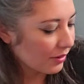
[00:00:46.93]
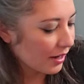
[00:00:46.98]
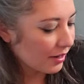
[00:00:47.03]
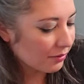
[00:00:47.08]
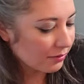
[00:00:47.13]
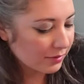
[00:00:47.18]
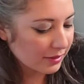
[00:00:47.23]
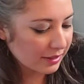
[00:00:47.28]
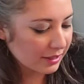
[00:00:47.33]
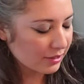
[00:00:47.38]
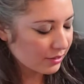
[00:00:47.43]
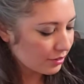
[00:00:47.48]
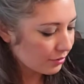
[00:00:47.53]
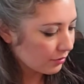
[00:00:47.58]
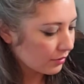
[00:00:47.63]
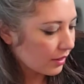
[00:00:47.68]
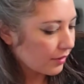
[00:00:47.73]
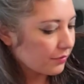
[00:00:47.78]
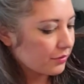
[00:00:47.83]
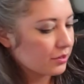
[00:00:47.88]
I really do
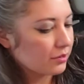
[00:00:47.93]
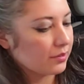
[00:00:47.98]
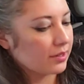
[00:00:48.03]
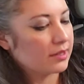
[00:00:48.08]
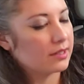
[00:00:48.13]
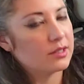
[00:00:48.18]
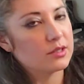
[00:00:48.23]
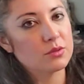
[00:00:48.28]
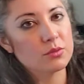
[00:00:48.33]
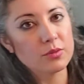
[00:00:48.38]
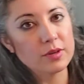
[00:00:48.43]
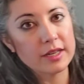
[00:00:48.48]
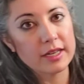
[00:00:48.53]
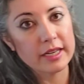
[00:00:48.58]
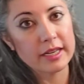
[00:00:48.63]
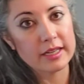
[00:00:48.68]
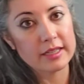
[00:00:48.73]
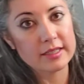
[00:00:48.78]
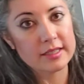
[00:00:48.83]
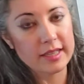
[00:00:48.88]
love doing these
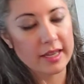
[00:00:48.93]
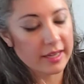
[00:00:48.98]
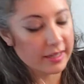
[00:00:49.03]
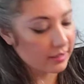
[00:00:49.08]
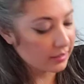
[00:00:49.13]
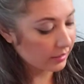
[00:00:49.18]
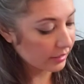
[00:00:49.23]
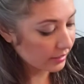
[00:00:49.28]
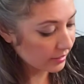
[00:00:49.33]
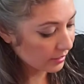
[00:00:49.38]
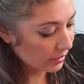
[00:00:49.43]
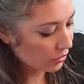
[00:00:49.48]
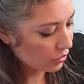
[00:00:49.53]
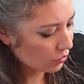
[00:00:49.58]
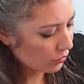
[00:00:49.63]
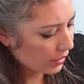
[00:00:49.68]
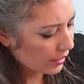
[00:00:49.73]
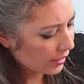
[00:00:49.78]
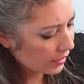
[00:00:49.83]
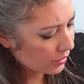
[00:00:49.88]
readings, and let's get
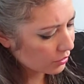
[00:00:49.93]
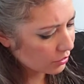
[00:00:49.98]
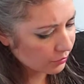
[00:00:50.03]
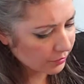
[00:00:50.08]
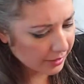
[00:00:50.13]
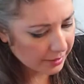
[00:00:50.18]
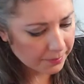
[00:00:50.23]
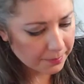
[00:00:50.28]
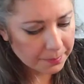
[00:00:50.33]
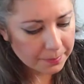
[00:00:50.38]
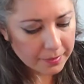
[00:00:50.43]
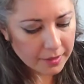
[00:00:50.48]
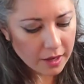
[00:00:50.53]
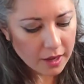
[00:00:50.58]
straight into it.